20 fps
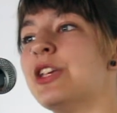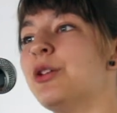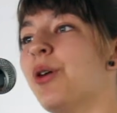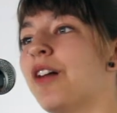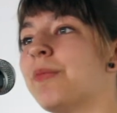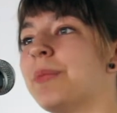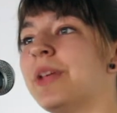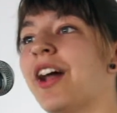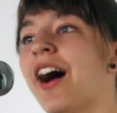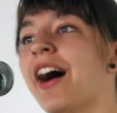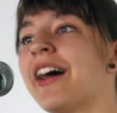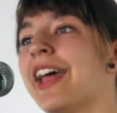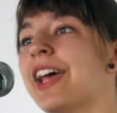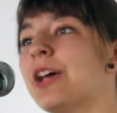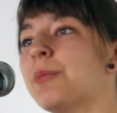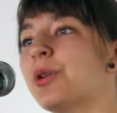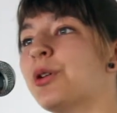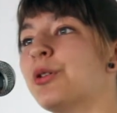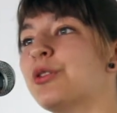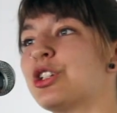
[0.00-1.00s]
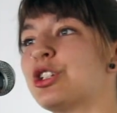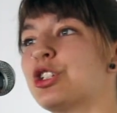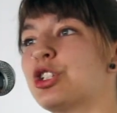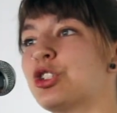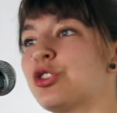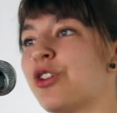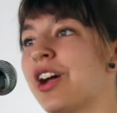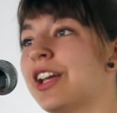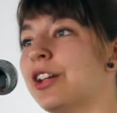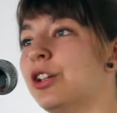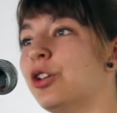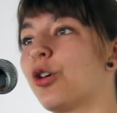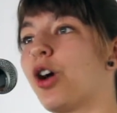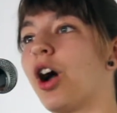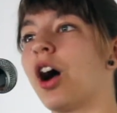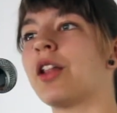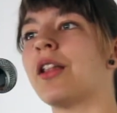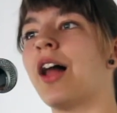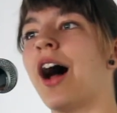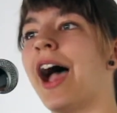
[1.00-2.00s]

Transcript: You have been unable to straighten your collar.